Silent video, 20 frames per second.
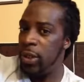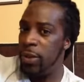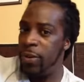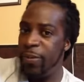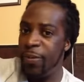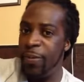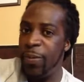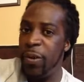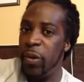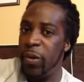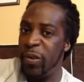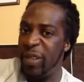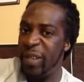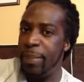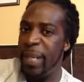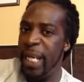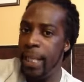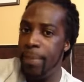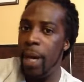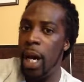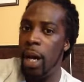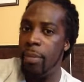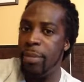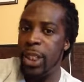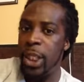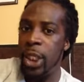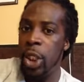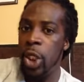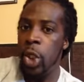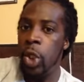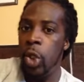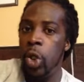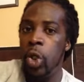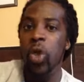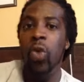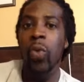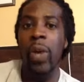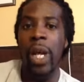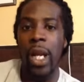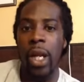few speed bumps, you
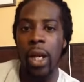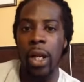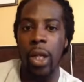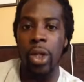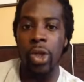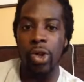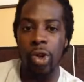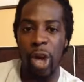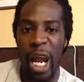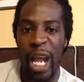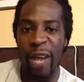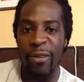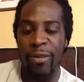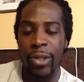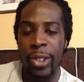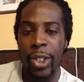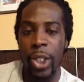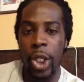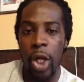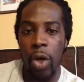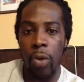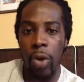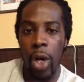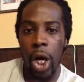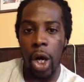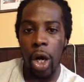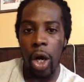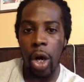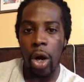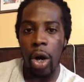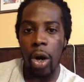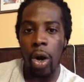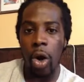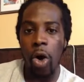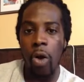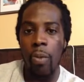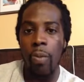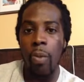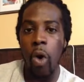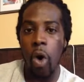will drive slower or
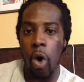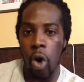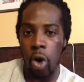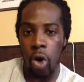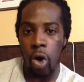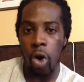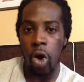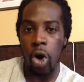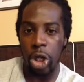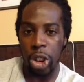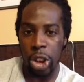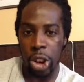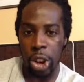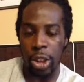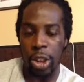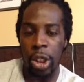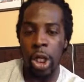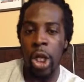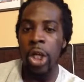more cautious.